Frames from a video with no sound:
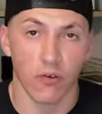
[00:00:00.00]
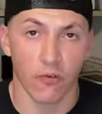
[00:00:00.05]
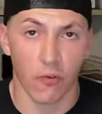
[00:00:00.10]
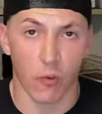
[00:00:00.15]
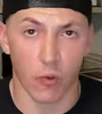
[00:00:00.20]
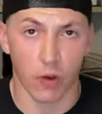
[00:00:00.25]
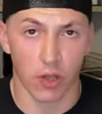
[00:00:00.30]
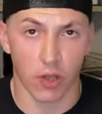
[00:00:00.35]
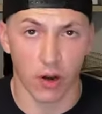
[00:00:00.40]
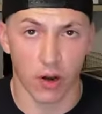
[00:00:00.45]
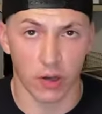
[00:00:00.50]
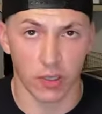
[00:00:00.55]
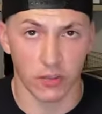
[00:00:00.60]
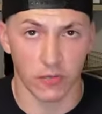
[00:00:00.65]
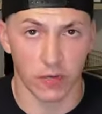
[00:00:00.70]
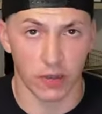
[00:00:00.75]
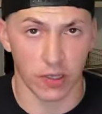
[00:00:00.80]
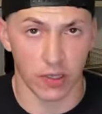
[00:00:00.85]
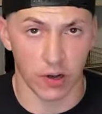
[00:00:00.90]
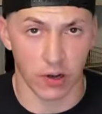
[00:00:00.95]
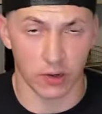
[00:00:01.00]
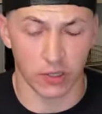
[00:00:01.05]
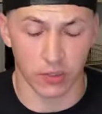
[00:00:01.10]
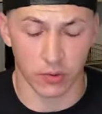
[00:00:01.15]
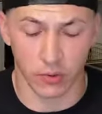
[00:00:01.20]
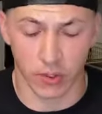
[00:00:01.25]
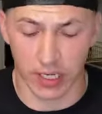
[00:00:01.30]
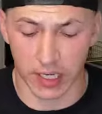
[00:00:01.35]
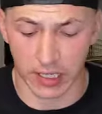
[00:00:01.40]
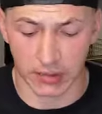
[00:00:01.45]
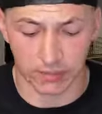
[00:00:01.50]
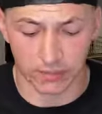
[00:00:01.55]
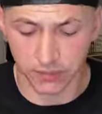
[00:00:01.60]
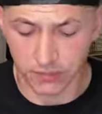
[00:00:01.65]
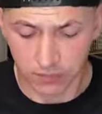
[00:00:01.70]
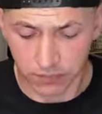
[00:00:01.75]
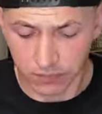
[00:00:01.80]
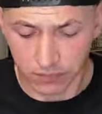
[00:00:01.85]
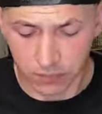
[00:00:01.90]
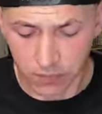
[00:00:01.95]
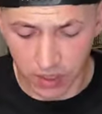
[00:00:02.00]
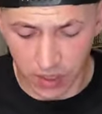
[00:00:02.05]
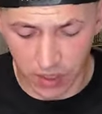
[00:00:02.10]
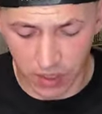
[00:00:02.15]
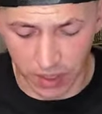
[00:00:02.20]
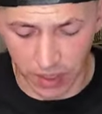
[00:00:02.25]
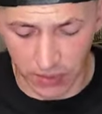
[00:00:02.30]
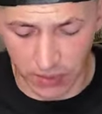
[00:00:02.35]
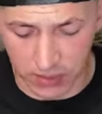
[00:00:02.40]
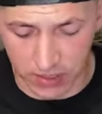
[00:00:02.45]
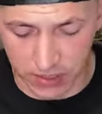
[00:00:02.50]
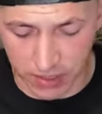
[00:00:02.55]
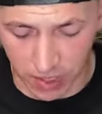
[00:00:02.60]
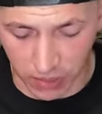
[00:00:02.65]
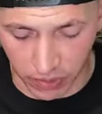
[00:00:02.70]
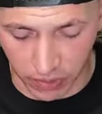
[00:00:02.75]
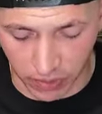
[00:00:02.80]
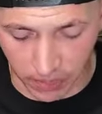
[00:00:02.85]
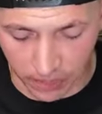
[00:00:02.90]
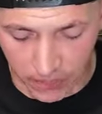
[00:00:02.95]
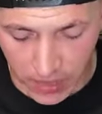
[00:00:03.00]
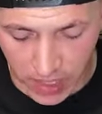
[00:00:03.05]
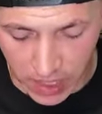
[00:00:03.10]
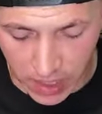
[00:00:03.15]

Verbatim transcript: 40 yards, 50 yards away, like it was nothing.